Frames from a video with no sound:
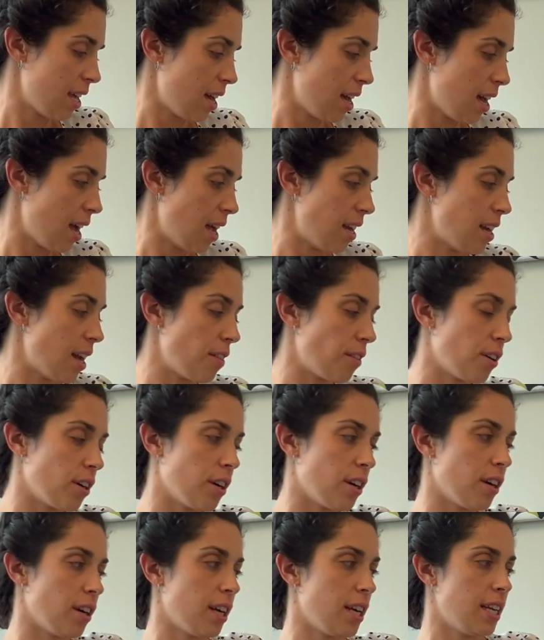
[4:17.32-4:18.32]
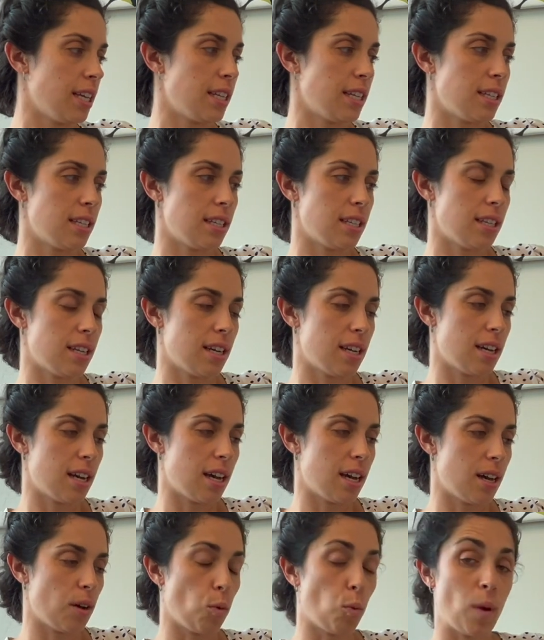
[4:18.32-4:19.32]
Another
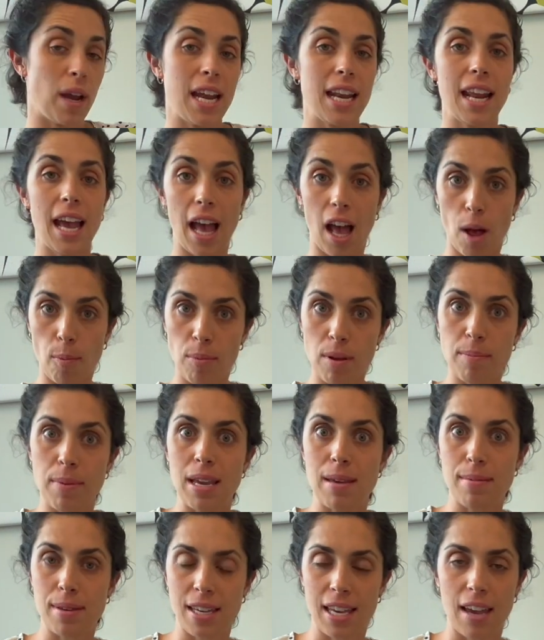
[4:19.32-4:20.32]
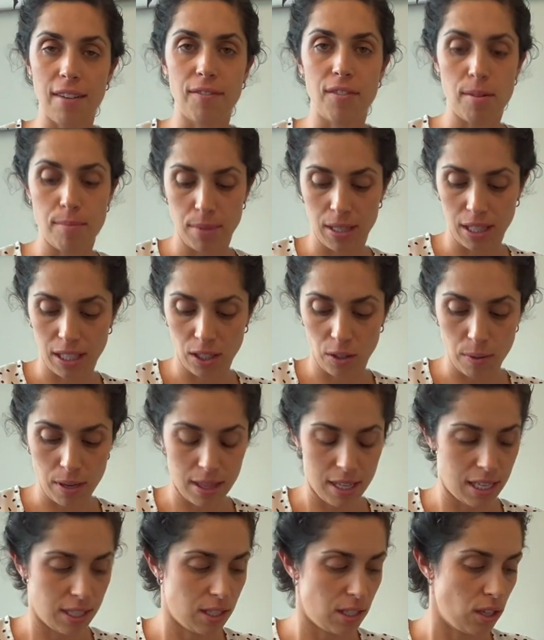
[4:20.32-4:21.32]
way to help a baby get familiar with
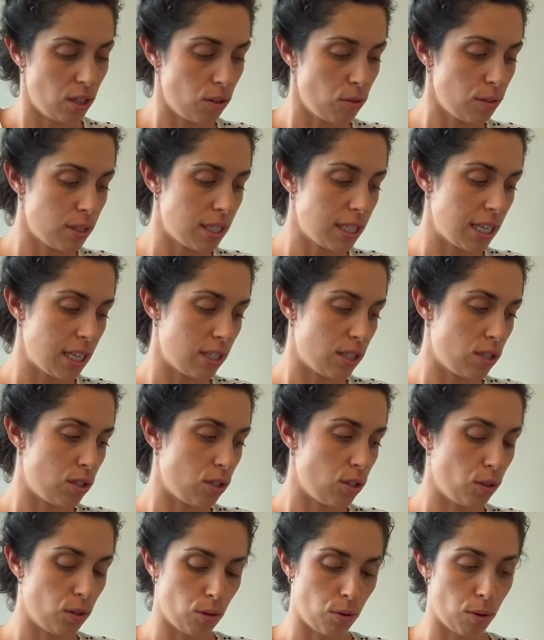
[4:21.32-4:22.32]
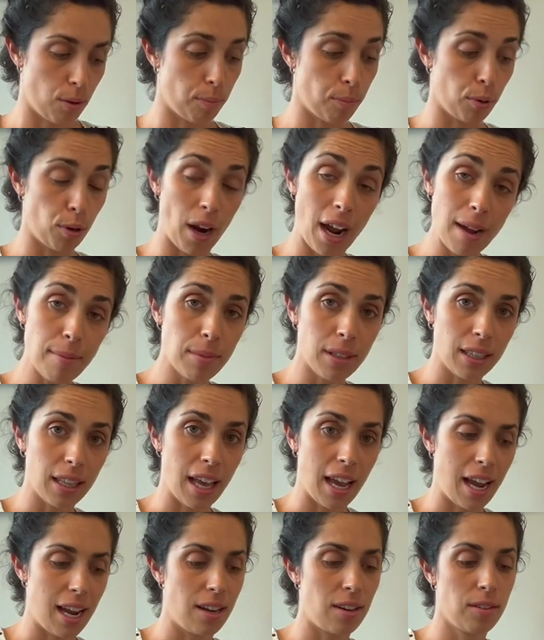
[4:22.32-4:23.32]
its use is to prime the
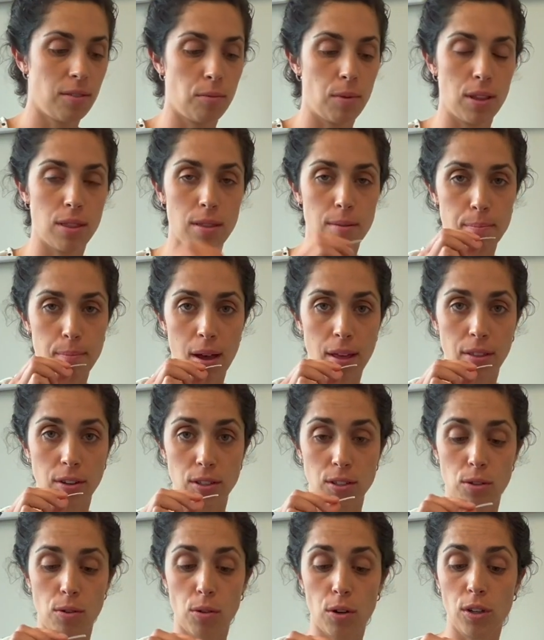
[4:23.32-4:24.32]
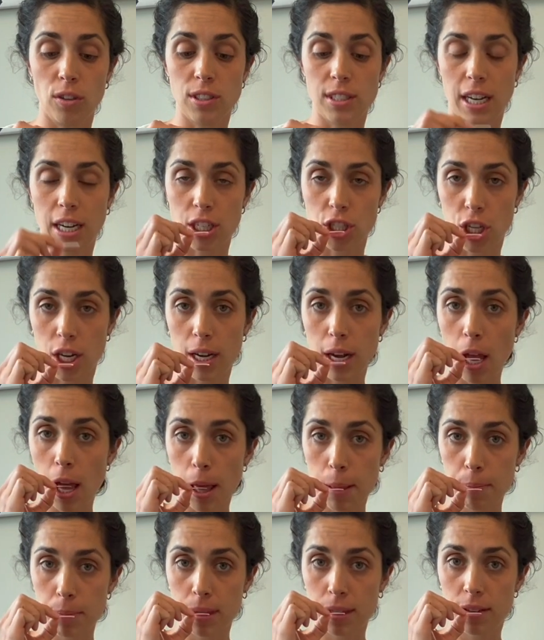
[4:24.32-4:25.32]
line with mother's oral
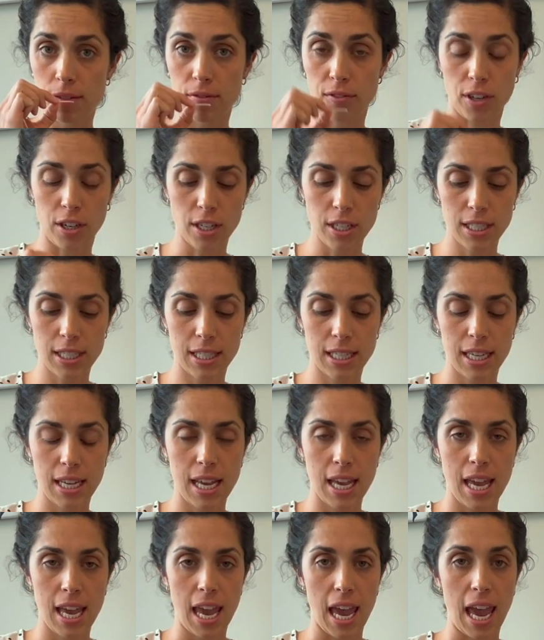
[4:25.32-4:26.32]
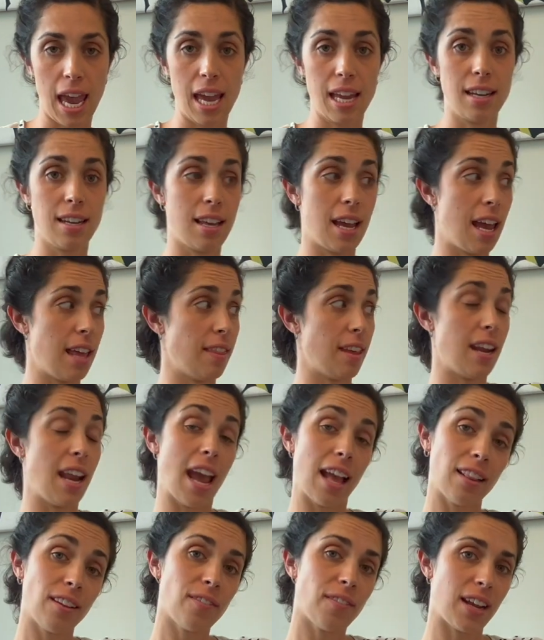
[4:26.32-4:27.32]
suction first, and then
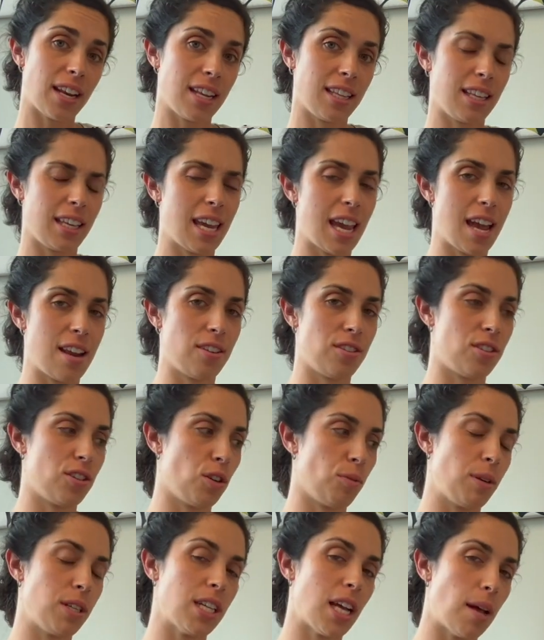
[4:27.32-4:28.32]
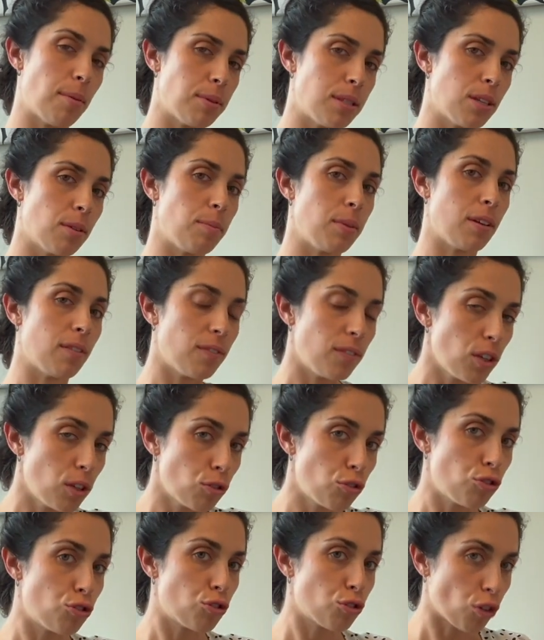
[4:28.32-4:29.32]
elevating the canister, which helps there be a few
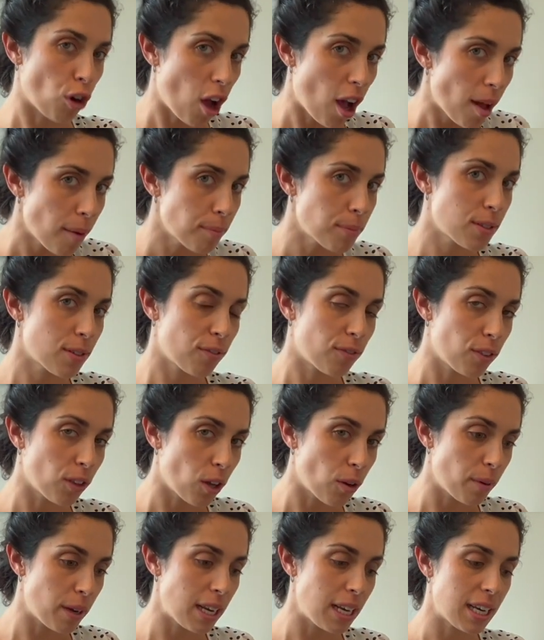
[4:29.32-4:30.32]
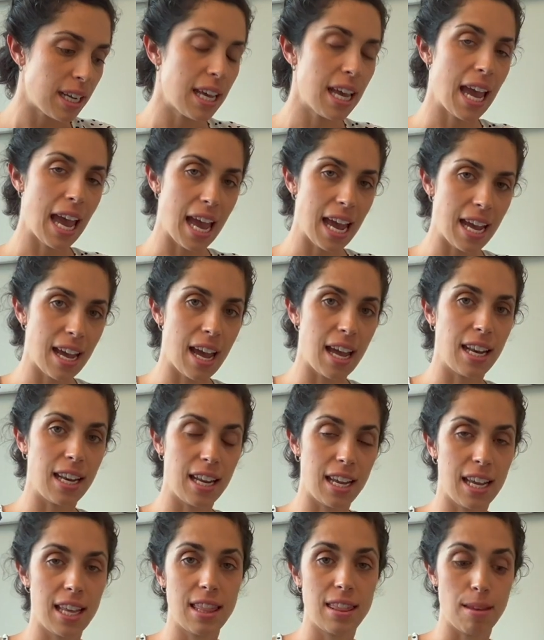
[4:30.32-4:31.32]
drops flowing,
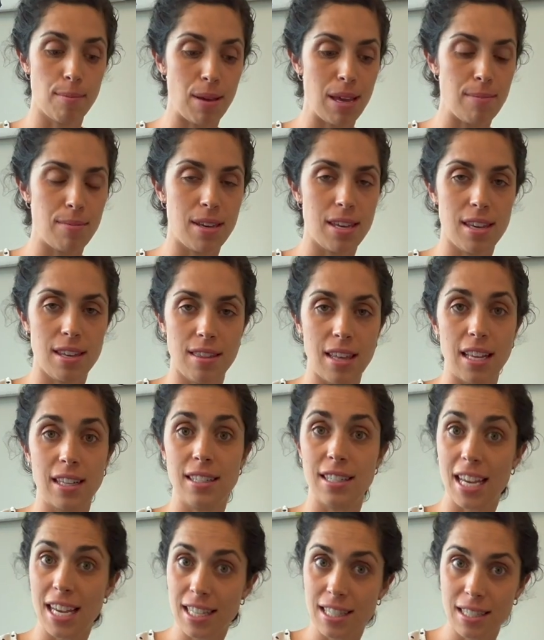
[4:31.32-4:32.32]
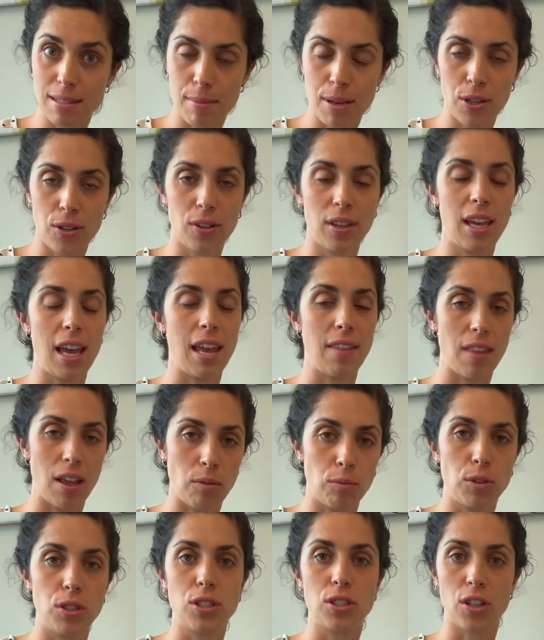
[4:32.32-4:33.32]
and the baby then tastes the milk, and then
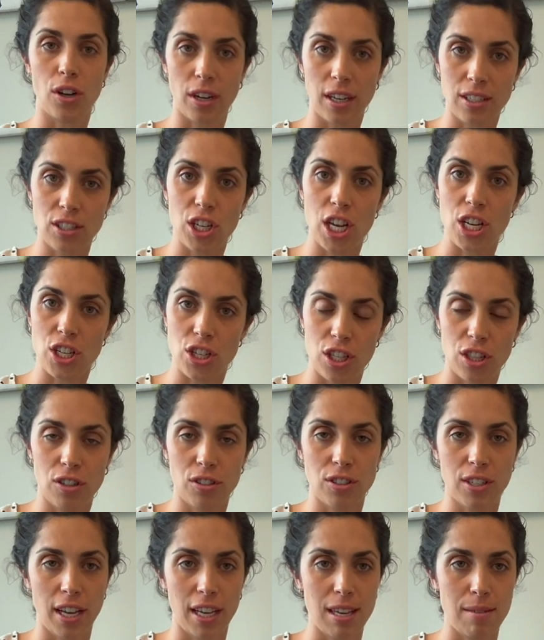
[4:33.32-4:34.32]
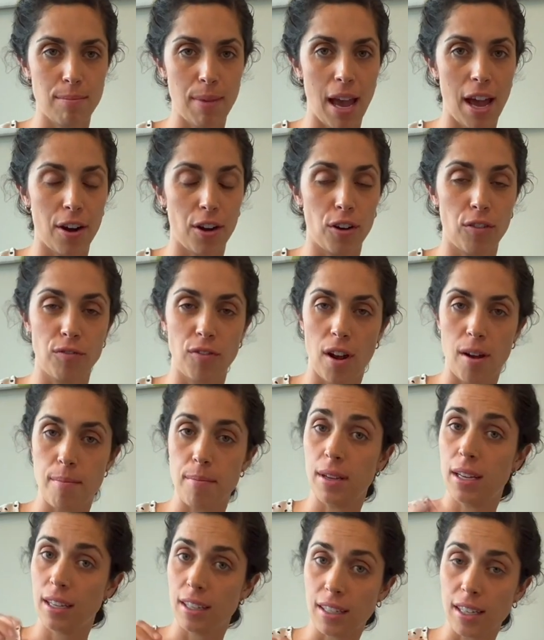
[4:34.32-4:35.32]
we'll start changing their sucking pattern from
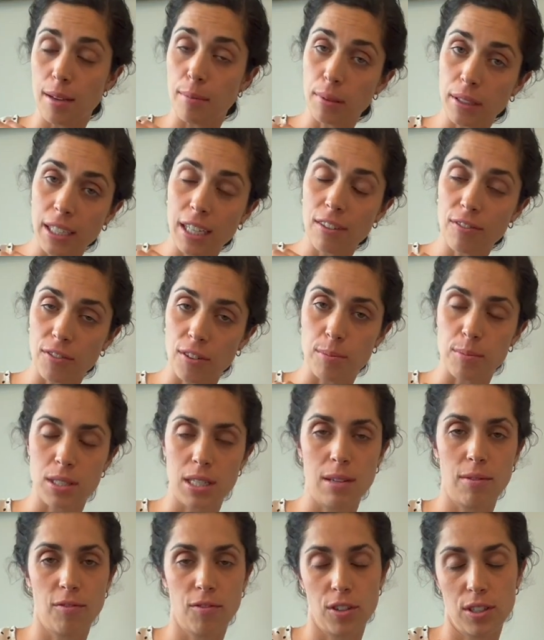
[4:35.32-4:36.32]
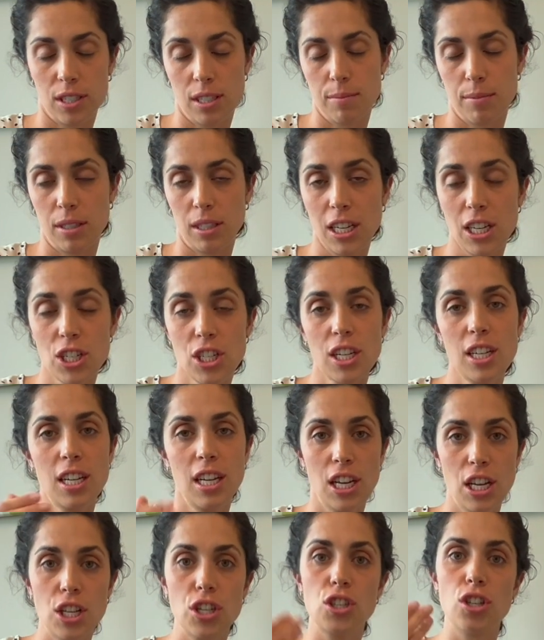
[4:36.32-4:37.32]
nibbling for stimulation
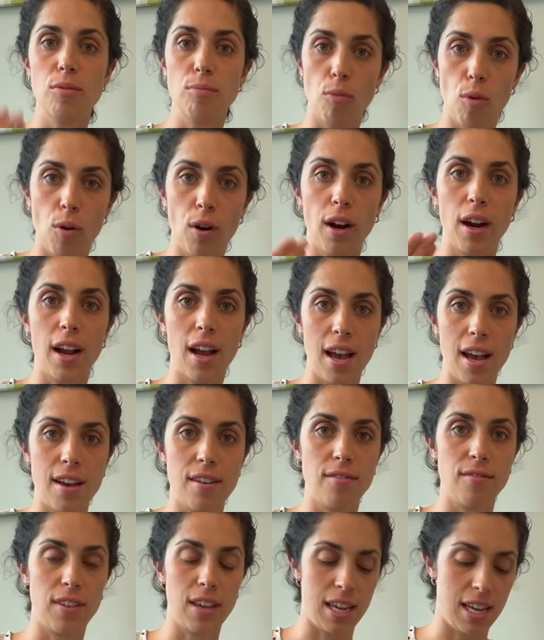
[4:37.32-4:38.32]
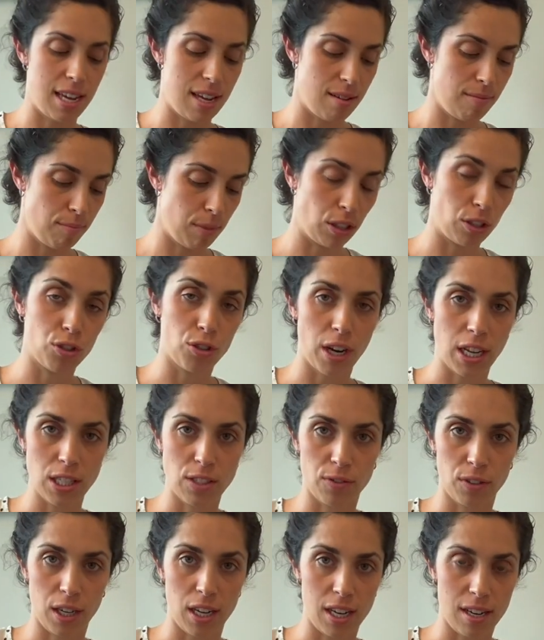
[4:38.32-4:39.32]
to more of a milk
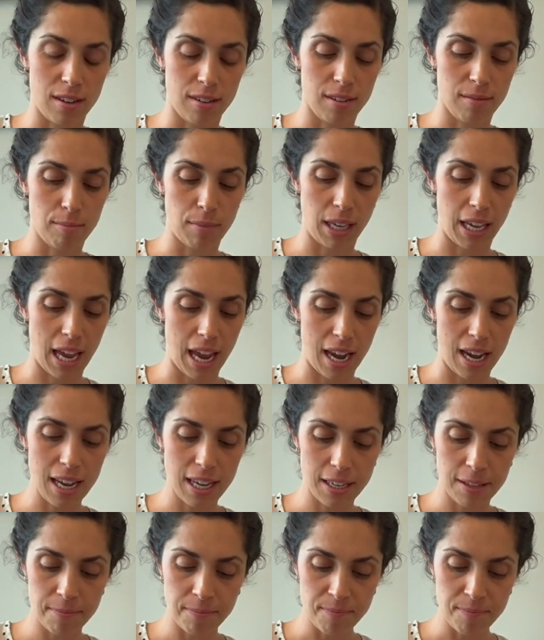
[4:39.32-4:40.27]
transferring mechanic